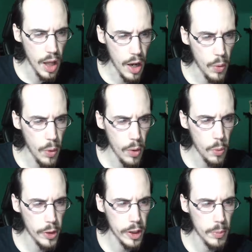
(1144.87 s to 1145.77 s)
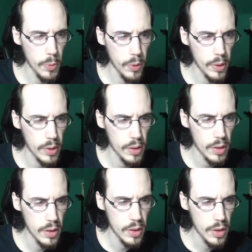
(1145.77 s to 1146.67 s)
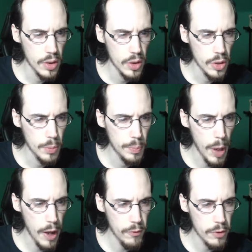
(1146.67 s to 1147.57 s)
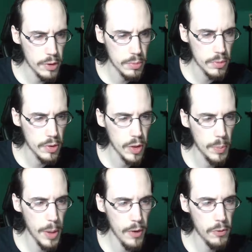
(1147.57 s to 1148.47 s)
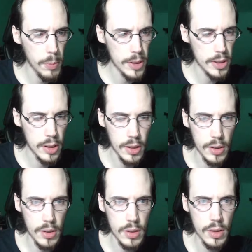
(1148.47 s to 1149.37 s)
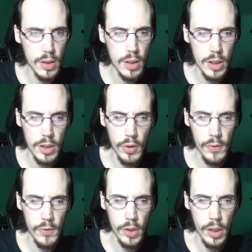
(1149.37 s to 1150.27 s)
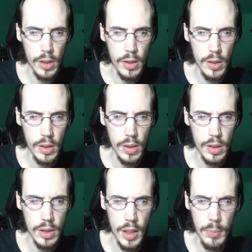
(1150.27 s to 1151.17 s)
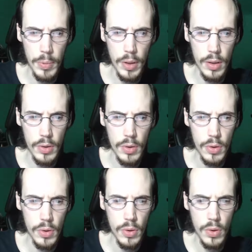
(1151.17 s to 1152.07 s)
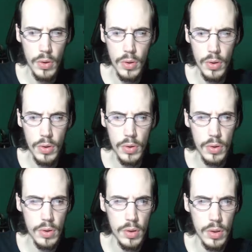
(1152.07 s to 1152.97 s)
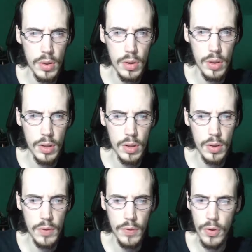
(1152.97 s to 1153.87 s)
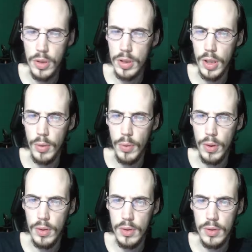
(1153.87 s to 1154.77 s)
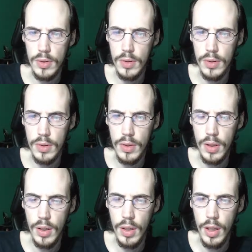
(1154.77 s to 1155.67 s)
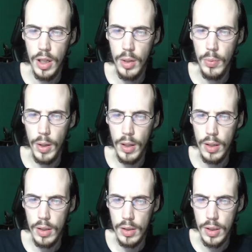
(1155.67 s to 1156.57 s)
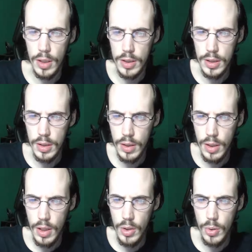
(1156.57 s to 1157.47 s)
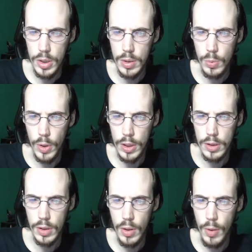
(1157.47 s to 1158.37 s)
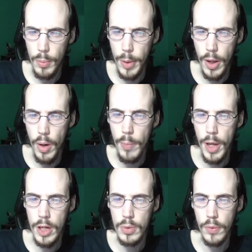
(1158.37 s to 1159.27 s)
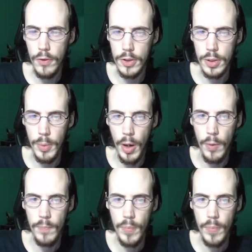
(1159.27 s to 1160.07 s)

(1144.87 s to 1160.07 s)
I don't want to work anymore. You're bad for my skin. Looking for the kid? Yeah, but, Bernie's like, what? Anyway, Guts, you get some rest. I'll manage with her somehow.